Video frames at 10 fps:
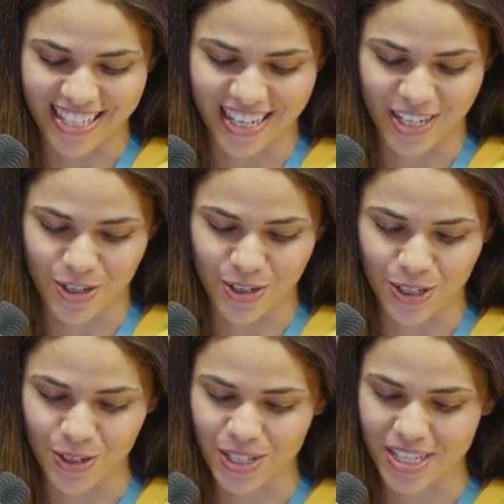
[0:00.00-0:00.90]
to
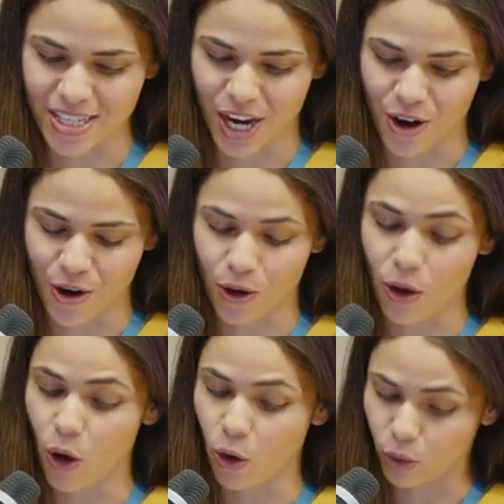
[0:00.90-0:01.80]
introduce is Carol
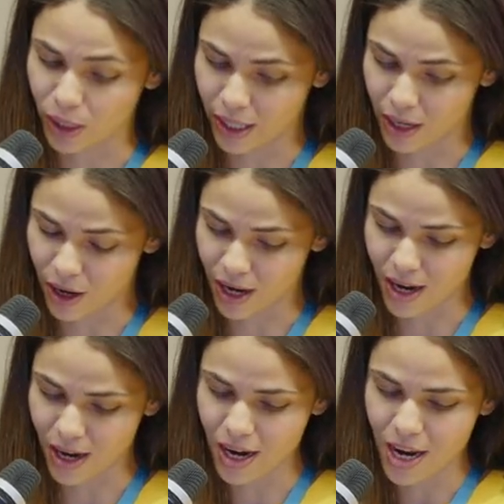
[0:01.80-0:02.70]
Olinger.